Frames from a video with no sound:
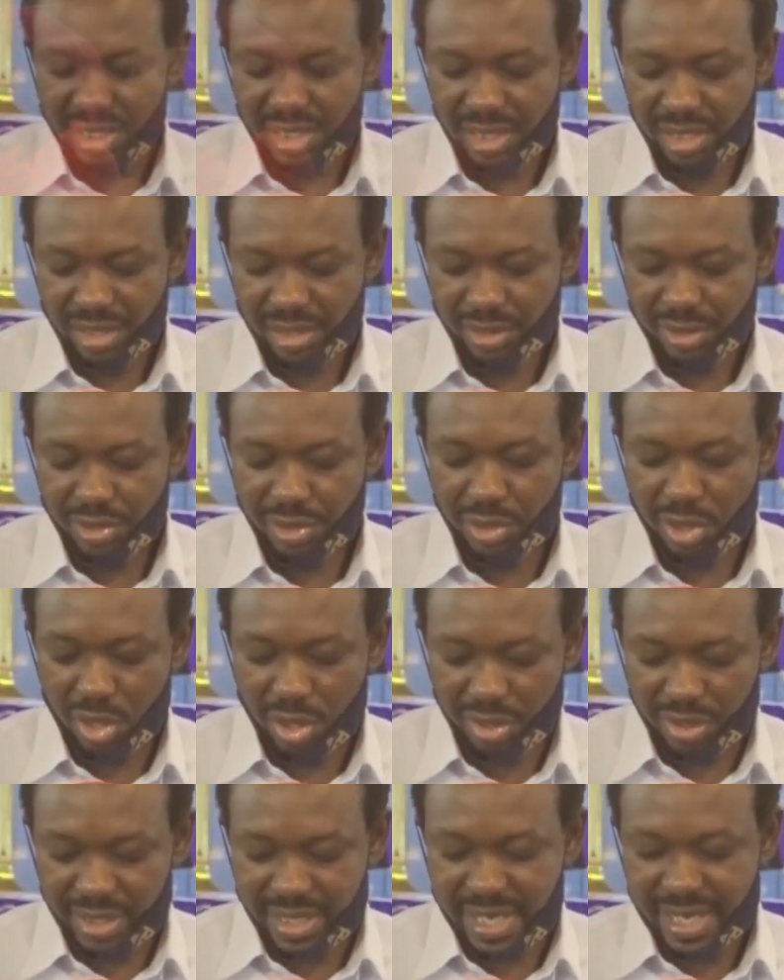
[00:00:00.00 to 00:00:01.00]
the
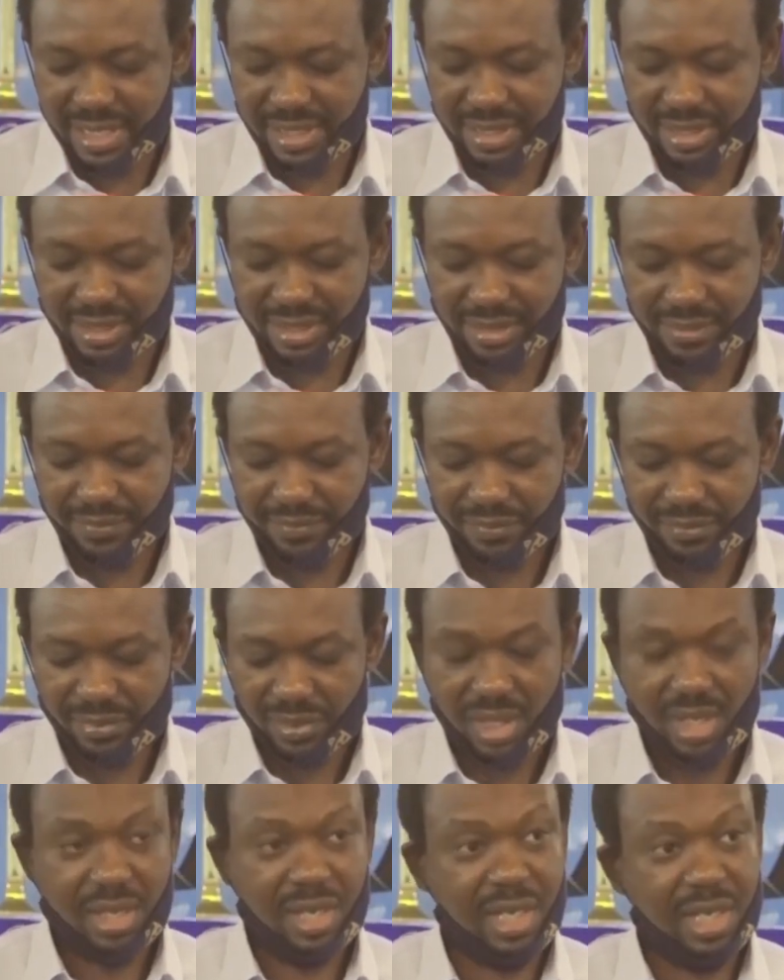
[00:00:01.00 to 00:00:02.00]
youngest,
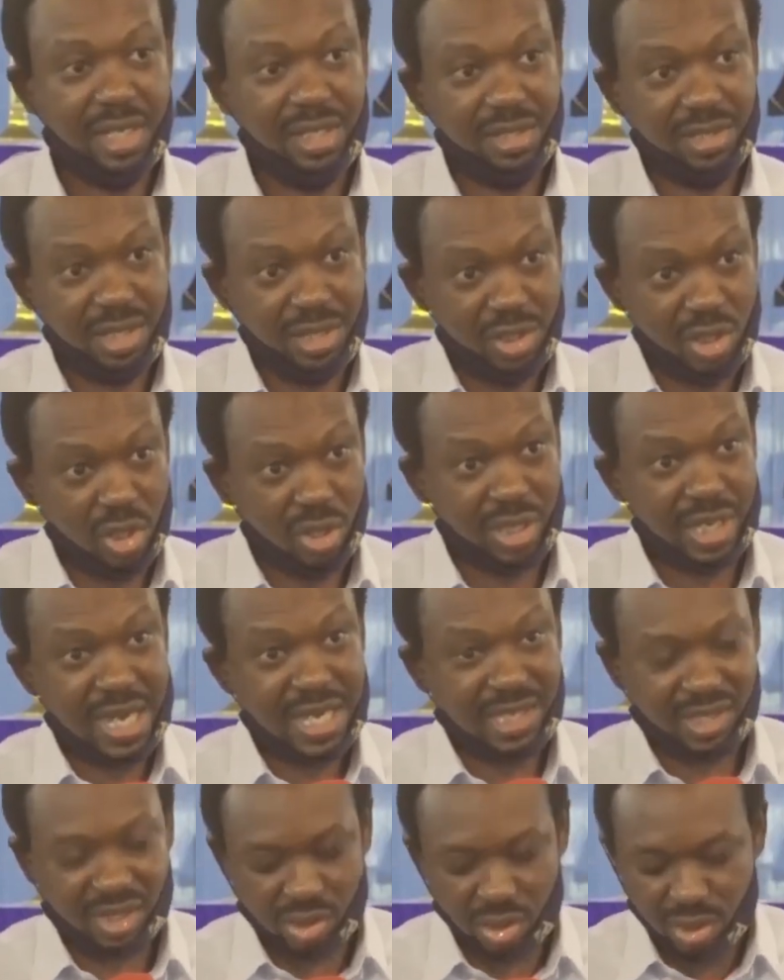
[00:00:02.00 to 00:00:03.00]
the
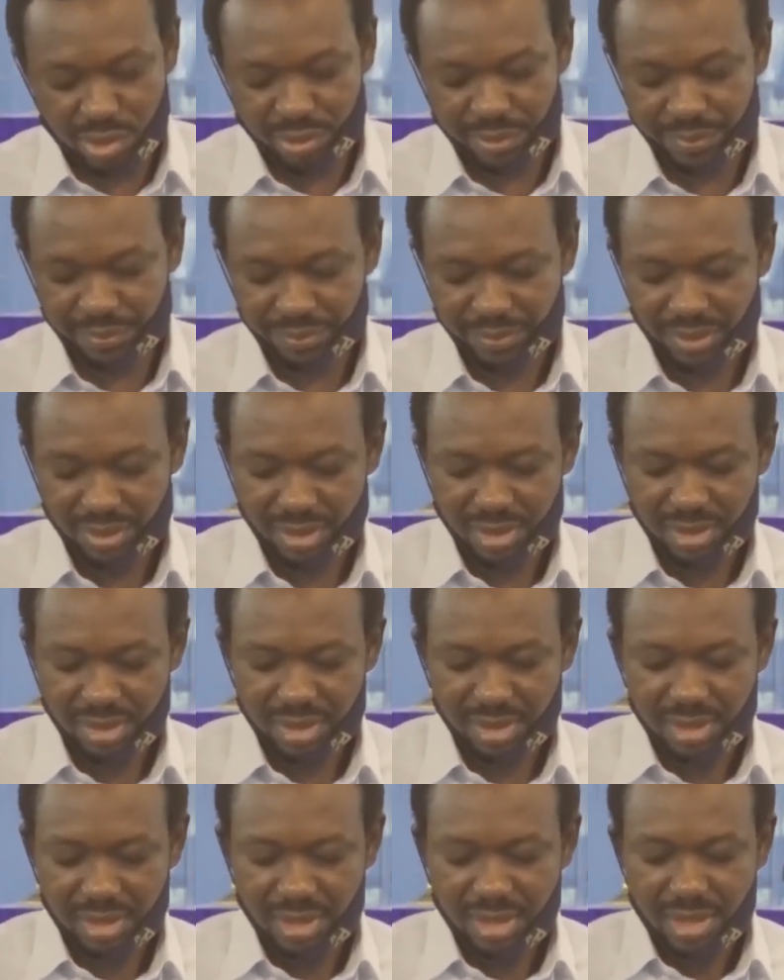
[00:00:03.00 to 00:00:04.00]
youngest son.
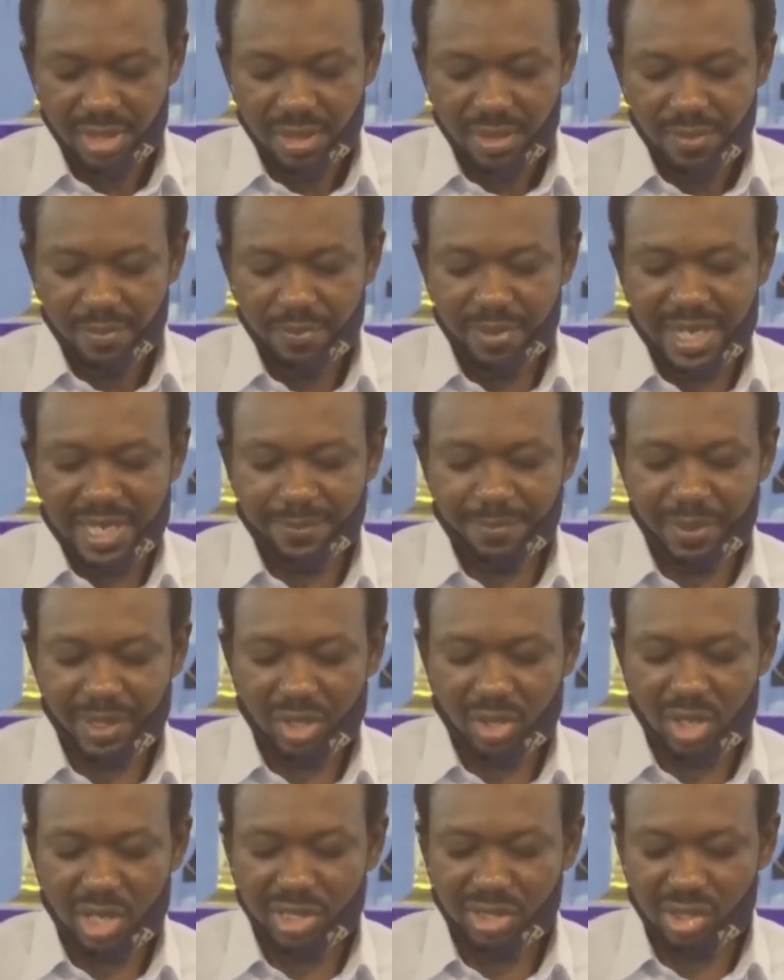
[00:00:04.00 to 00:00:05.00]
But
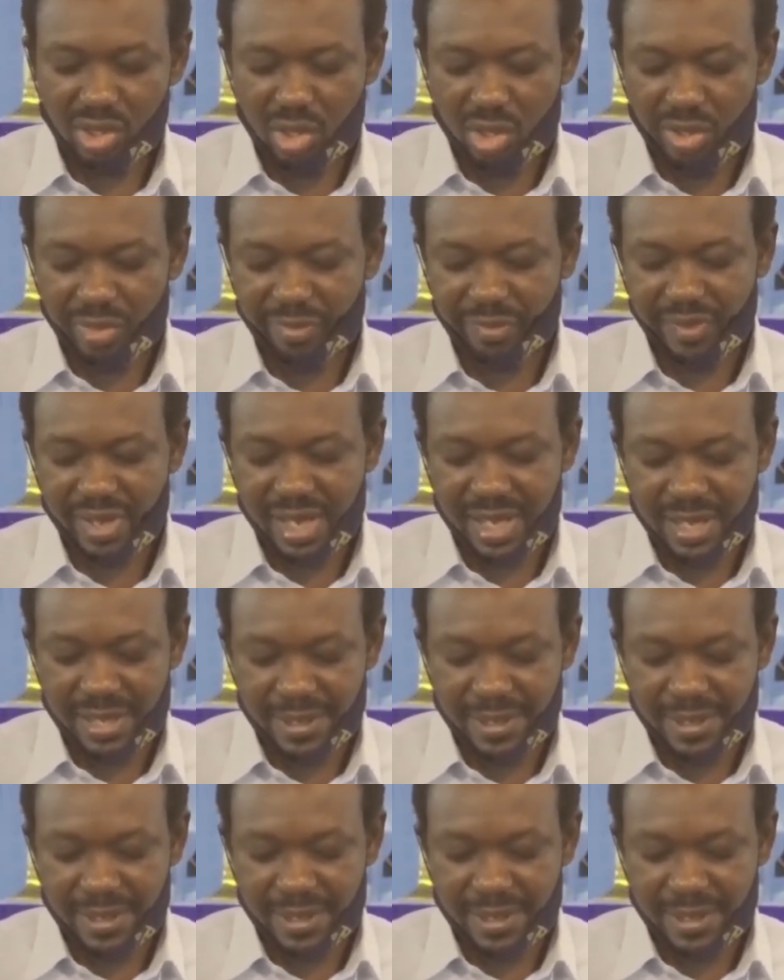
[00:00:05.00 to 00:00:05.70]
because of